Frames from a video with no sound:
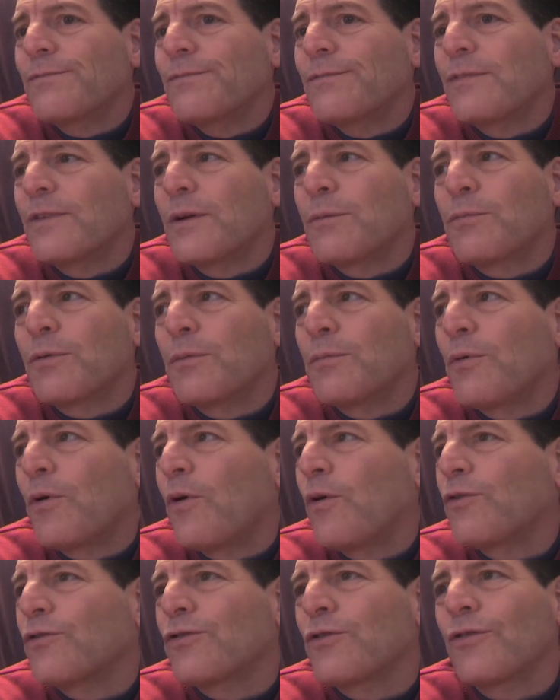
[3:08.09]
the
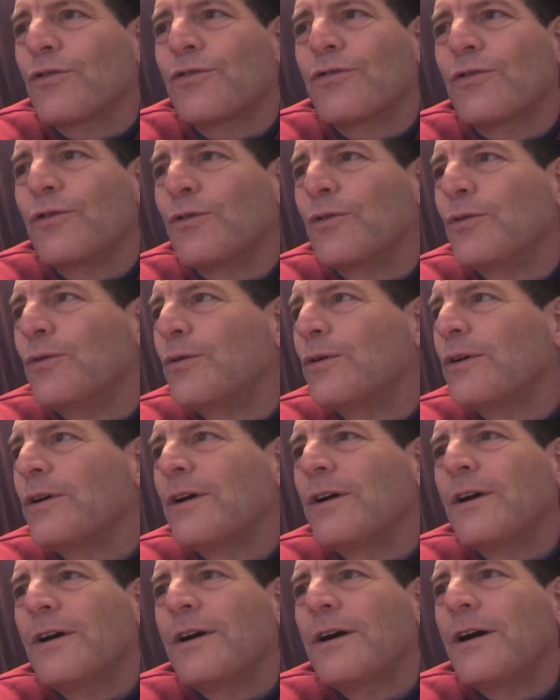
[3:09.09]
proposals to
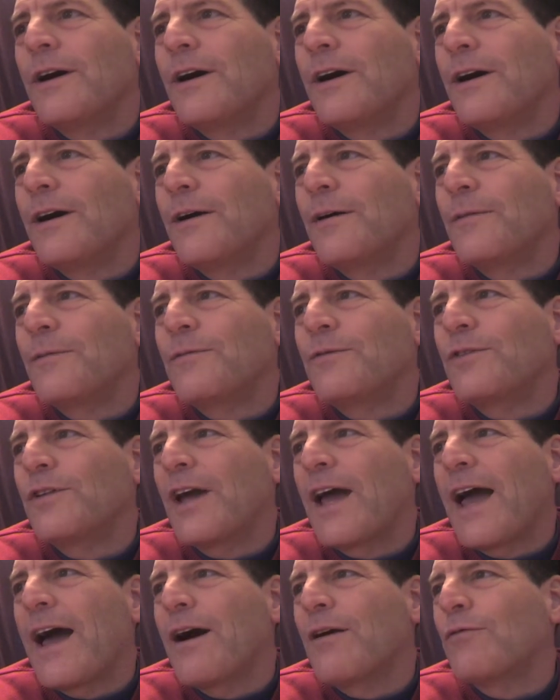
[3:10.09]
uh,
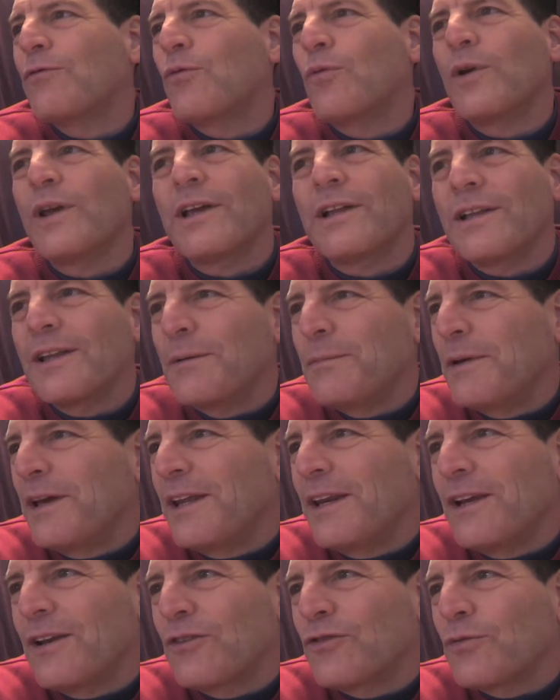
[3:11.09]
to have weekly
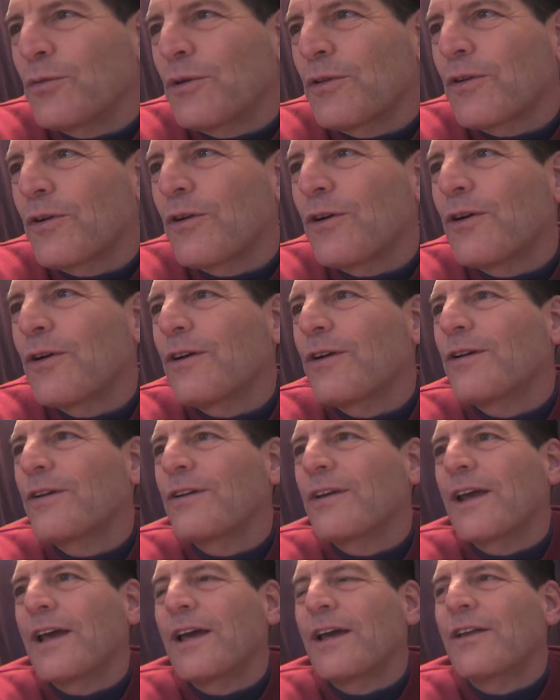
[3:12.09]
meetings with her and,
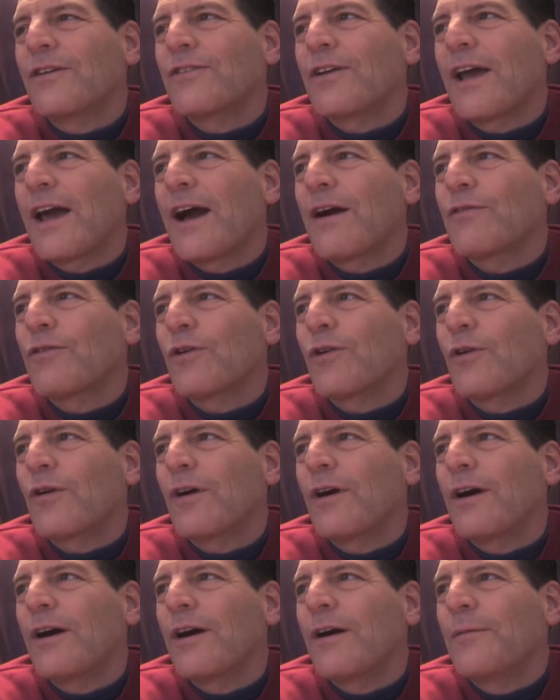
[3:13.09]
and to have her
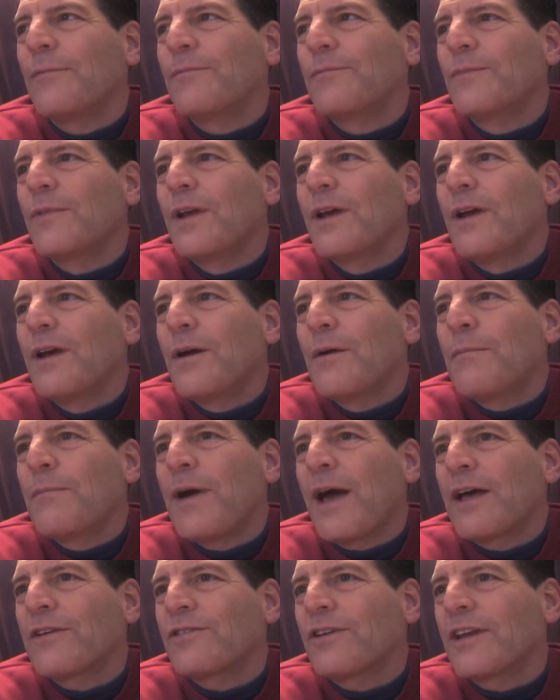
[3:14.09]
um,
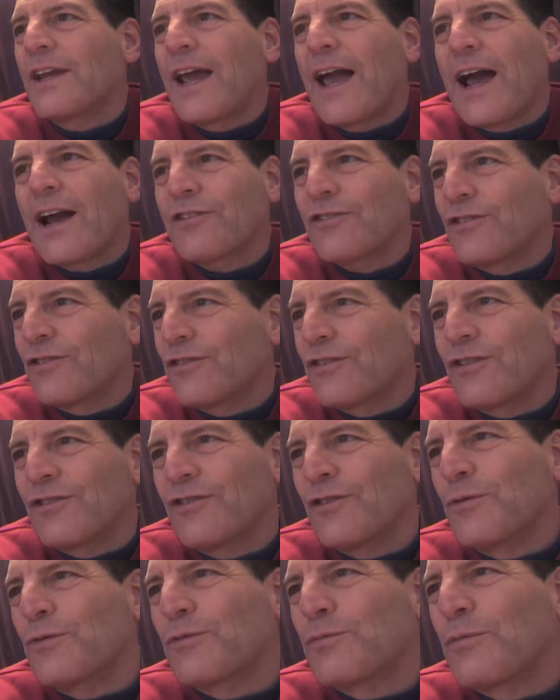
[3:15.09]
pass any actions that
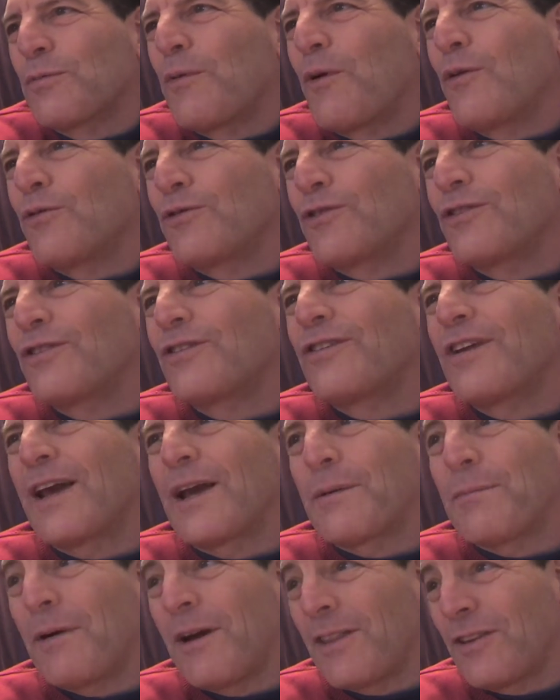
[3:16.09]
she was proposing to
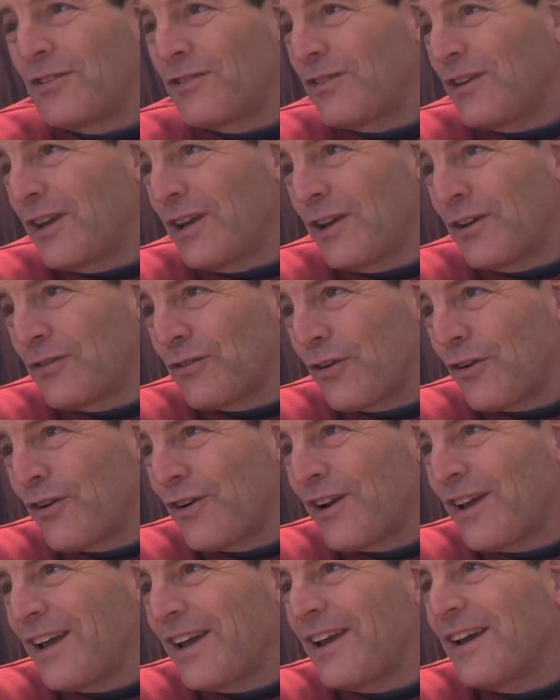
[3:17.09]
take by the city
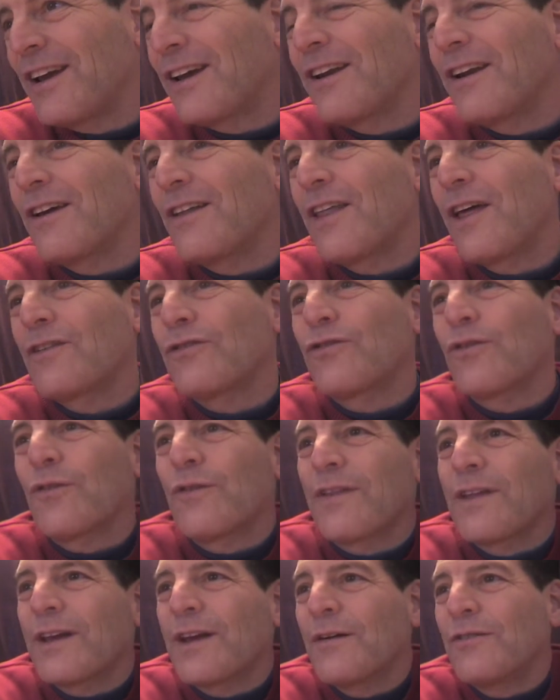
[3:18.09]
attorney and that sort
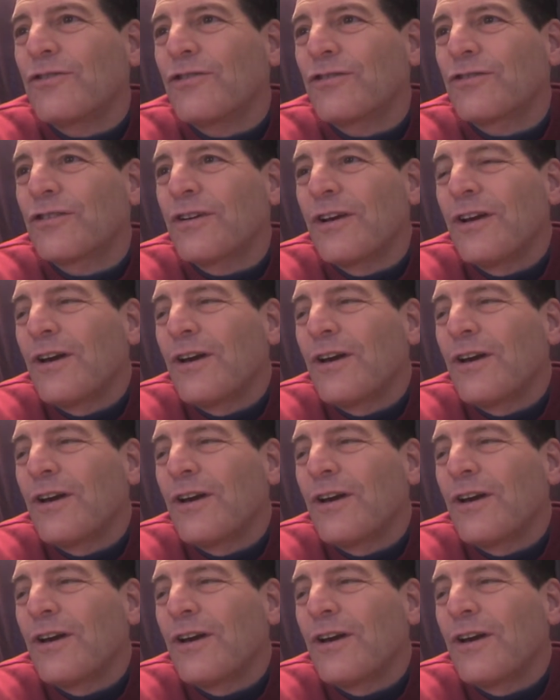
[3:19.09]
of thing it just